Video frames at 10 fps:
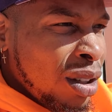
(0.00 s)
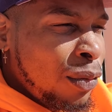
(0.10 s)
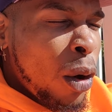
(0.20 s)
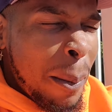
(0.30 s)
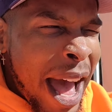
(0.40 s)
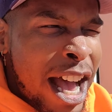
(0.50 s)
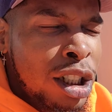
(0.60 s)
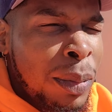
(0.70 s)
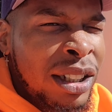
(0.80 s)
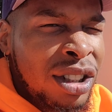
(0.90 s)
For a
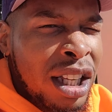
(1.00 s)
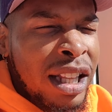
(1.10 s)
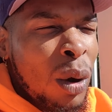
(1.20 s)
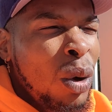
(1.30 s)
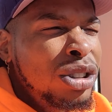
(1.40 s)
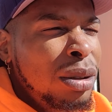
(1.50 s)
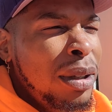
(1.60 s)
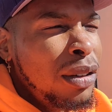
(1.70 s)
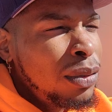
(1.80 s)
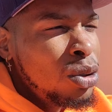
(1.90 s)
past president that wants to
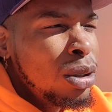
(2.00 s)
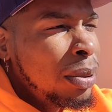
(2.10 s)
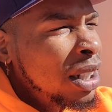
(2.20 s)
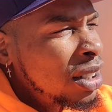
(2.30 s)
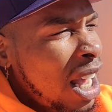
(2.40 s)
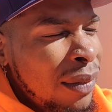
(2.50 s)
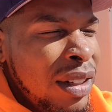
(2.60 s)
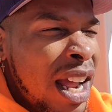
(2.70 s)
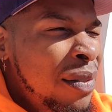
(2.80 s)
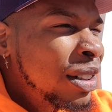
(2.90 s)
be the future president. I've
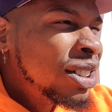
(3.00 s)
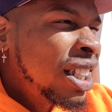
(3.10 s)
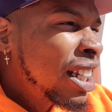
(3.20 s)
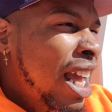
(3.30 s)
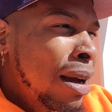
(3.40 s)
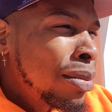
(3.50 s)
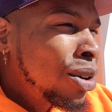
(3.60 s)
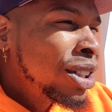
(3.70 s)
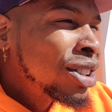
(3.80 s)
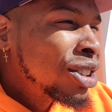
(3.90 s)
never seen that,
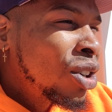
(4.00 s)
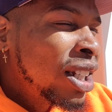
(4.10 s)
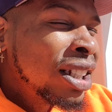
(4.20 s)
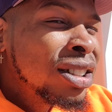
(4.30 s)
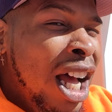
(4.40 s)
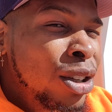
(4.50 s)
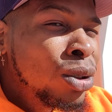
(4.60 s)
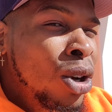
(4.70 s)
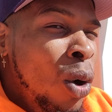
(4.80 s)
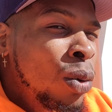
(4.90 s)
bro. This is crazy. This is how you
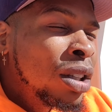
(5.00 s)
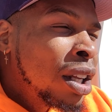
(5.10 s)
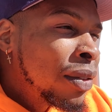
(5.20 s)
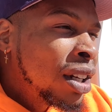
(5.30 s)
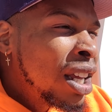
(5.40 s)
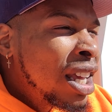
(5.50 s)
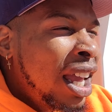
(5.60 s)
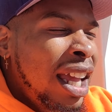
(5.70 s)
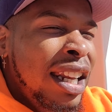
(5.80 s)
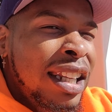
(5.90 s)
know we're living
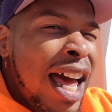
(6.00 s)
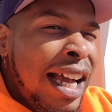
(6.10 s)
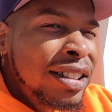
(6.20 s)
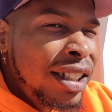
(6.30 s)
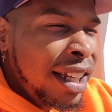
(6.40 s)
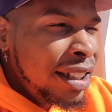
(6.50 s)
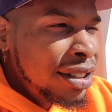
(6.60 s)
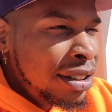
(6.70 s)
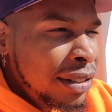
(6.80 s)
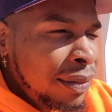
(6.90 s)
in the last days.